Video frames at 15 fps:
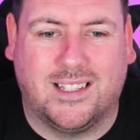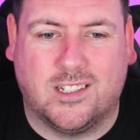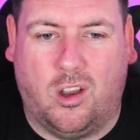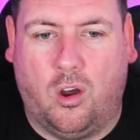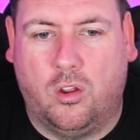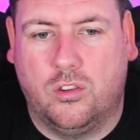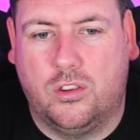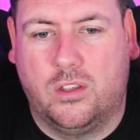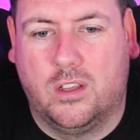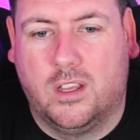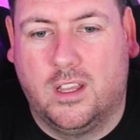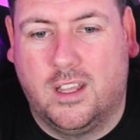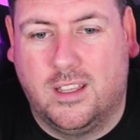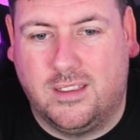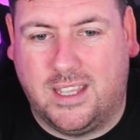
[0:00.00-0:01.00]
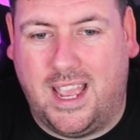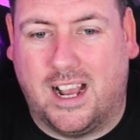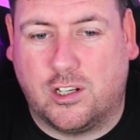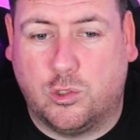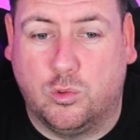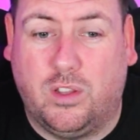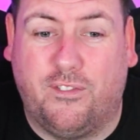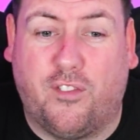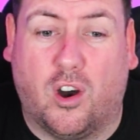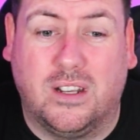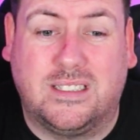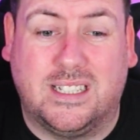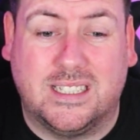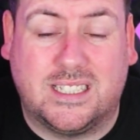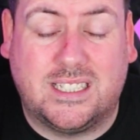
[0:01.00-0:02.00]
on the actual device
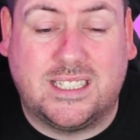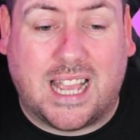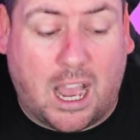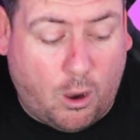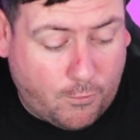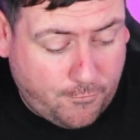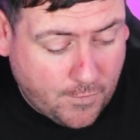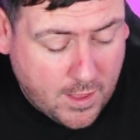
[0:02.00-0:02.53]
itself.